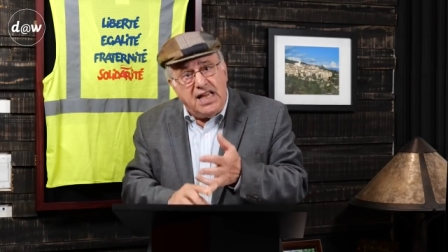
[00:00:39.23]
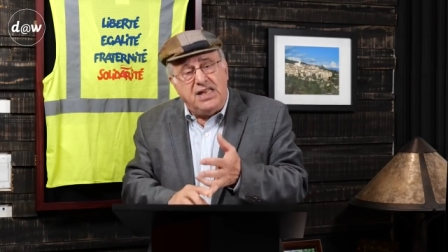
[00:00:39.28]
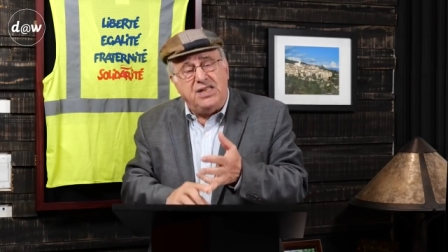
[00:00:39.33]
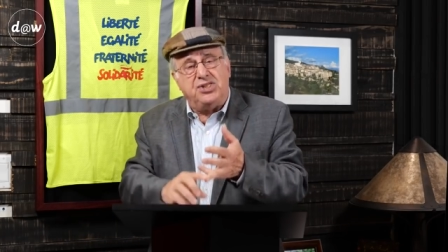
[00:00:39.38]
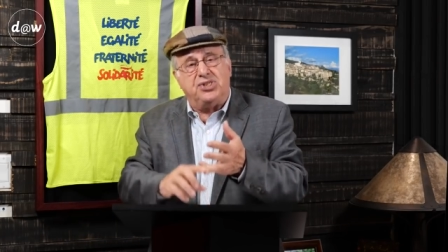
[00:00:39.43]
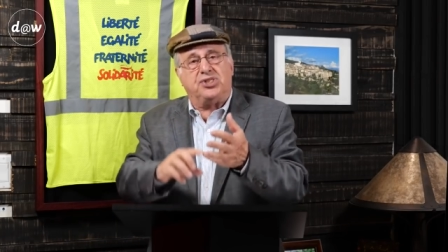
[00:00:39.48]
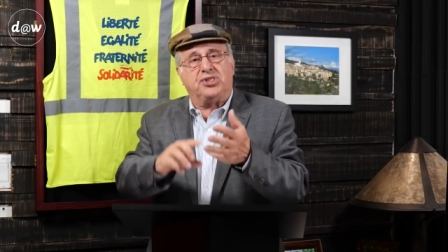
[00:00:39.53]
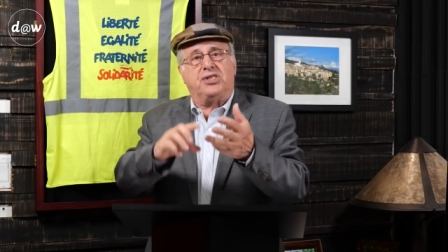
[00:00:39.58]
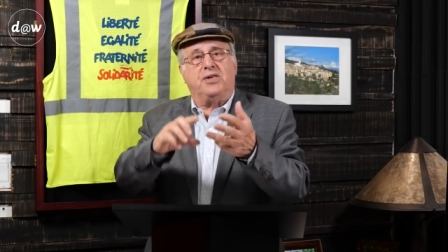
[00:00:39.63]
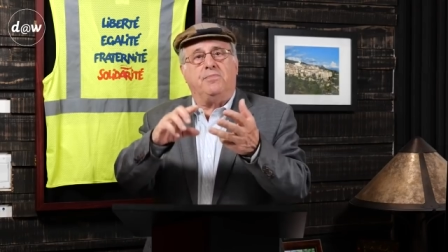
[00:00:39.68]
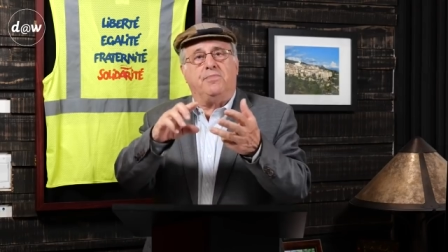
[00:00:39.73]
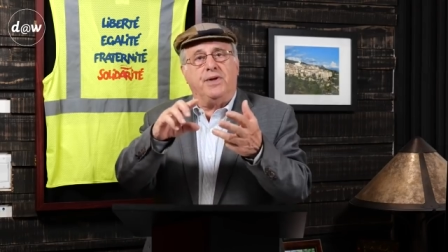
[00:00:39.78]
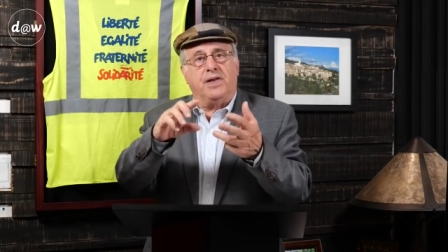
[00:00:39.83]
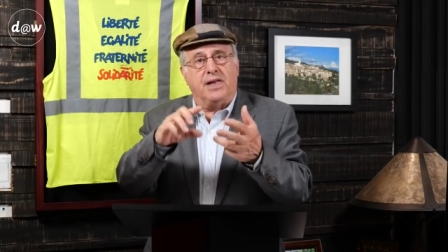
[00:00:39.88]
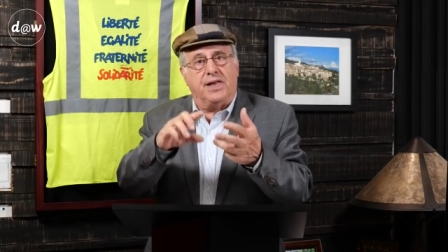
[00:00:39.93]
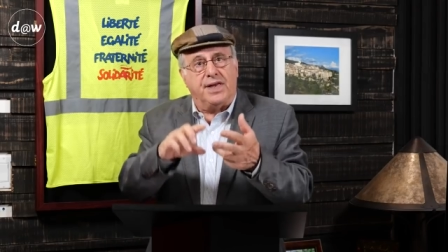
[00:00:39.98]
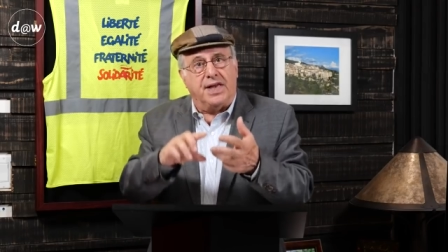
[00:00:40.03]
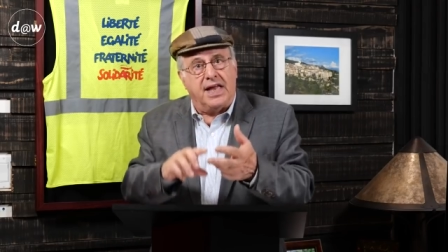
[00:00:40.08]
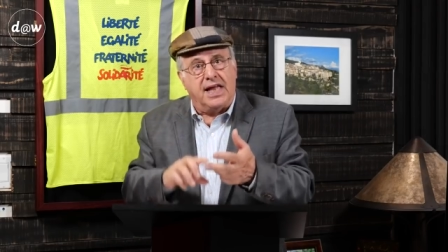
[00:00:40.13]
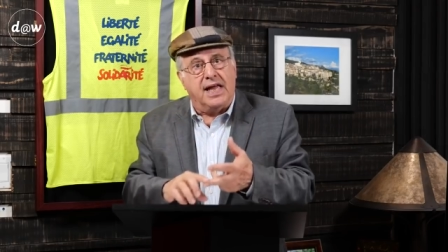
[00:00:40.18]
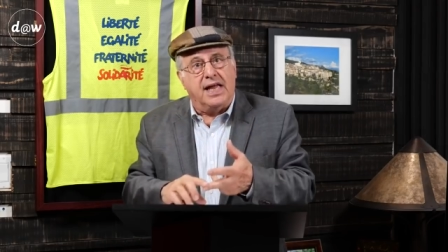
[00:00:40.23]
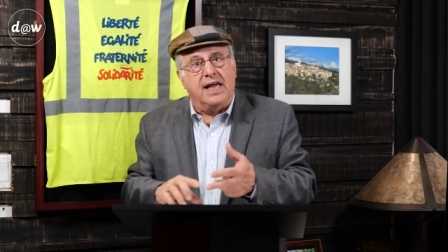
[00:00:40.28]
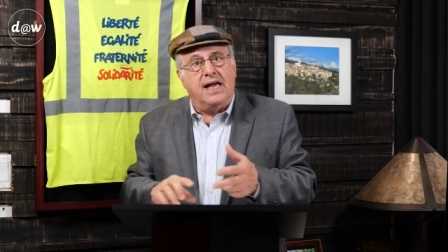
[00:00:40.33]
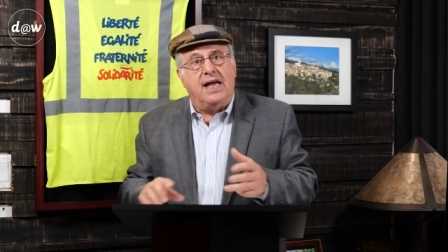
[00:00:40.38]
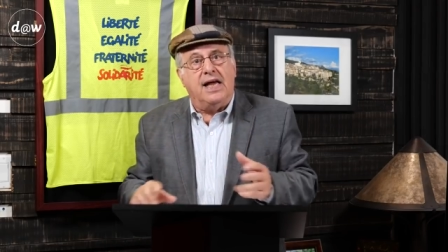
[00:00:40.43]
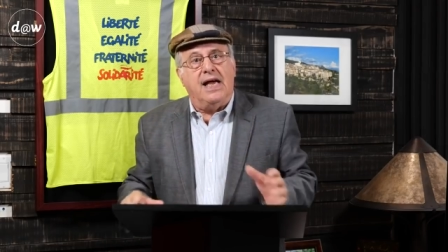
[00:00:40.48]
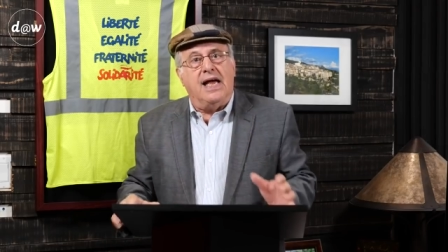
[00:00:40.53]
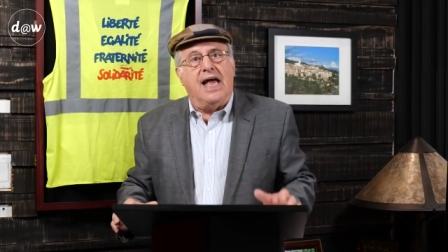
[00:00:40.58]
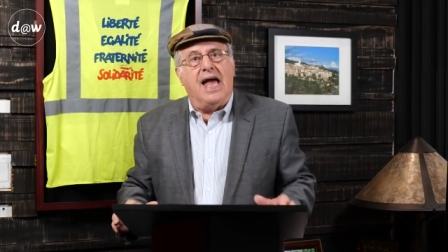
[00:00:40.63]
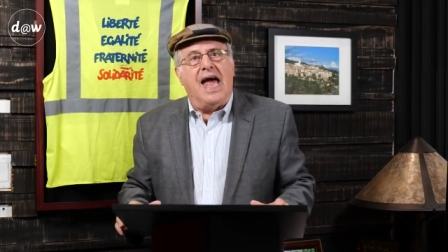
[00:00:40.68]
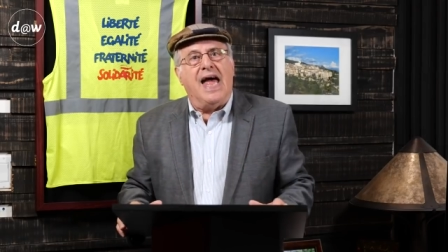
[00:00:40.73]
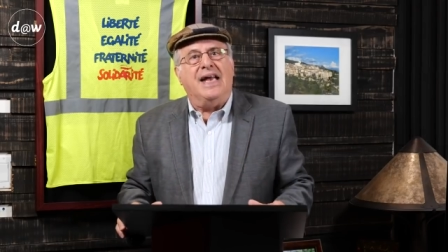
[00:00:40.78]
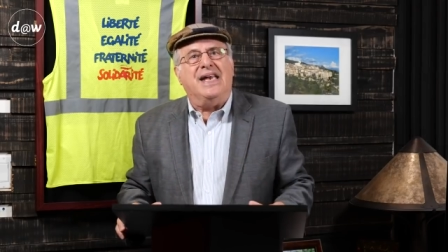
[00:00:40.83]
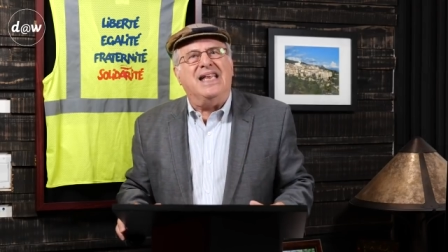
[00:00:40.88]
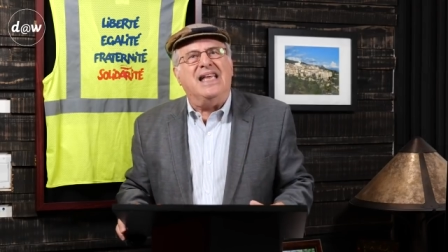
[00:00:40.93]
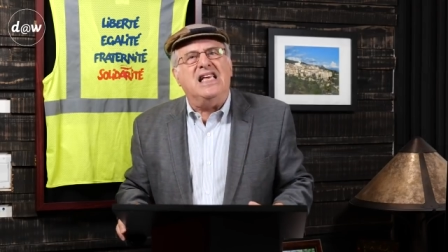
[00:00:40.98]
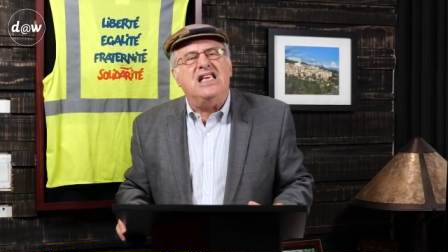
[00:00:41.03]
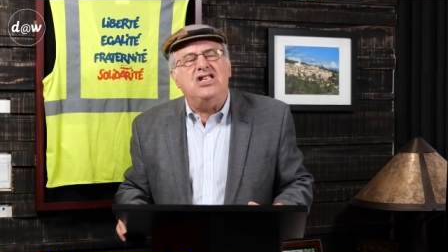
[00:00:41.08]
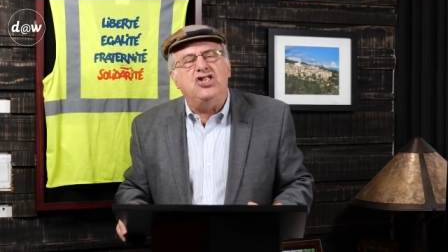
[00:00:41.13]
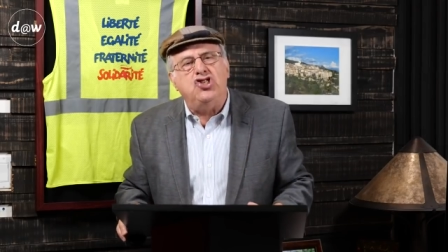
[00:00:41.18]
instability,
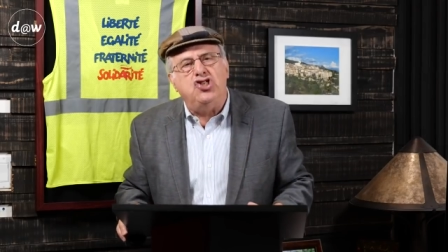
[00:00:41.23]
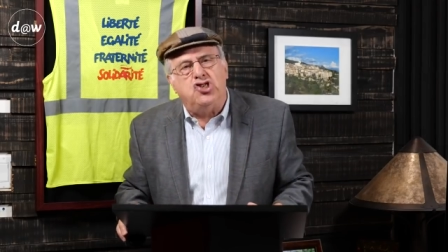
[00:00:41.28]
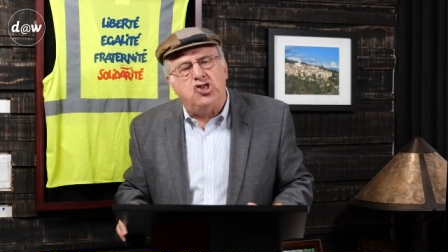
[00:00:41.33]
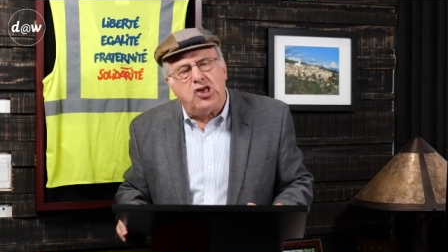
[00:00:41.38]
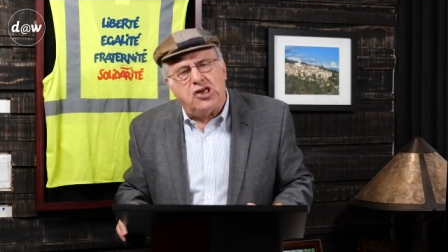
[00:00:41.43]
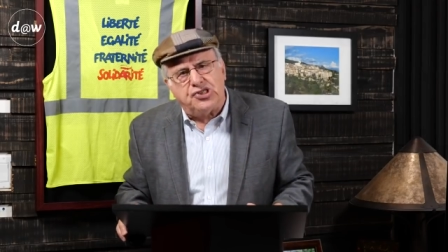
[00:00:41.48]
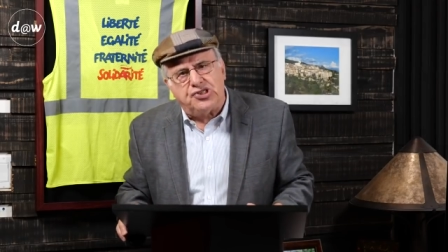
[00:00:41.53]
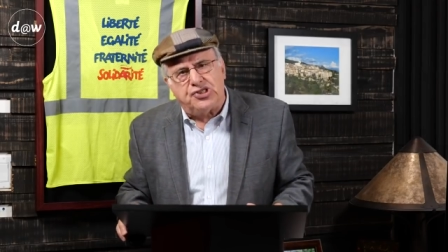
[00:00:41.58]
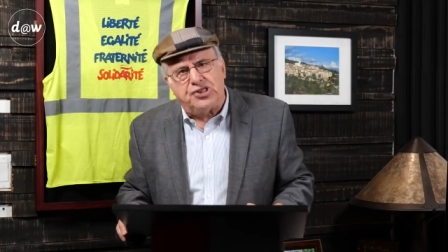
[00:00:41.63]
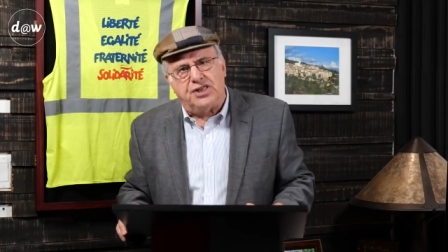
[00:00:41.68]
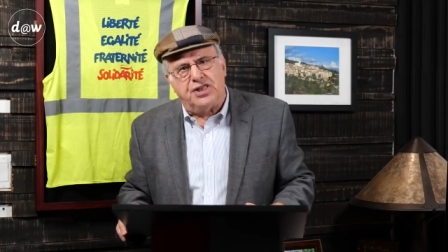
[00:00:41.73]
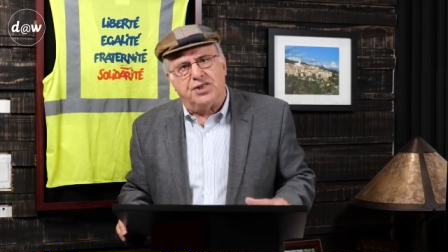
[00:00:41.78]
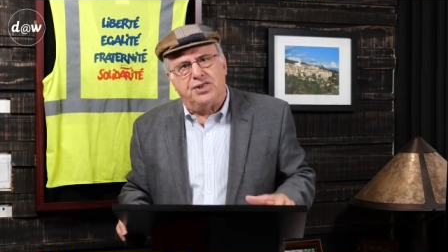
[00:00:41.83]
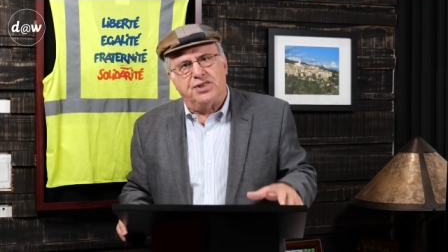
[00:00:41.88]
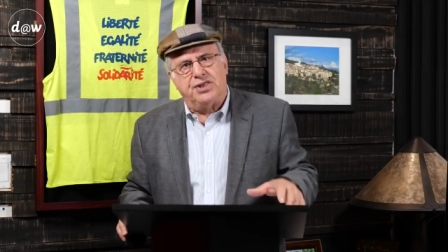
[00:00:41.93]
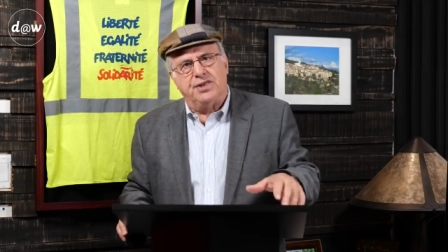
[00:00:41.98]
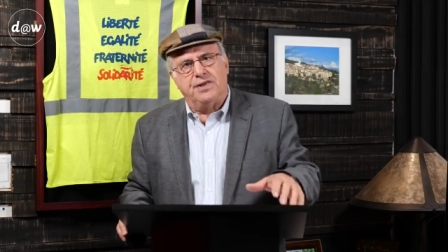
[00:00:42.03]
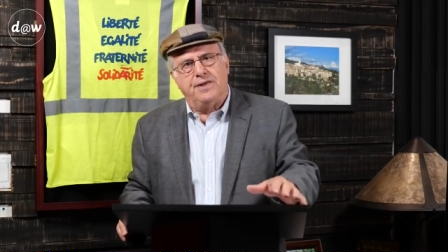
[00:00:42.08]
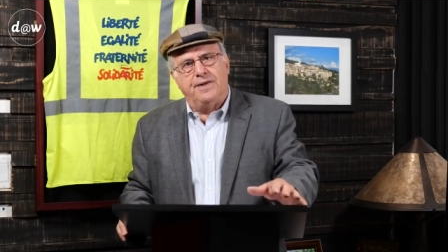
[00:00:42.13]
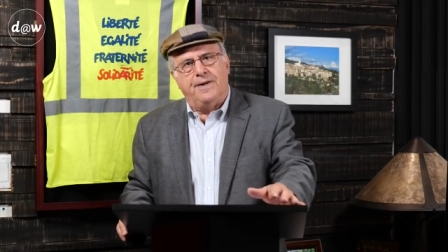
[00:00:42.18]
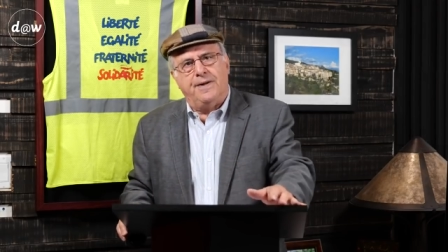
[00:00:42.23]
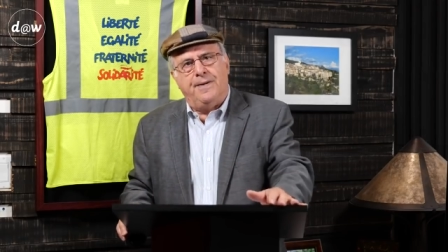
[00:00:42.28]
and injustice.